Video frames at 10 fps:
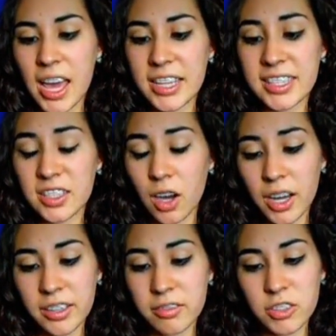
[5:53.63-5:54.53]
It's
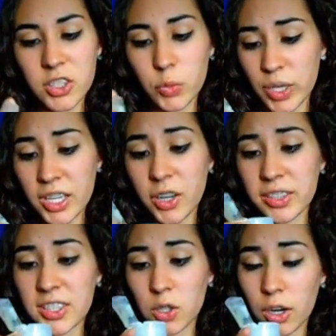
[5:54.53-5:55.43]
not sweet, you know,
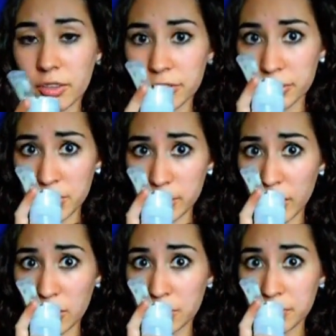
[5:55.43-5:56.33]
it's tart fruit
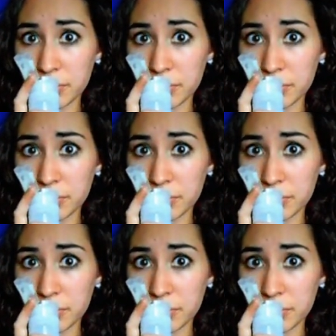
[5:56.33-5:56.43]
smell,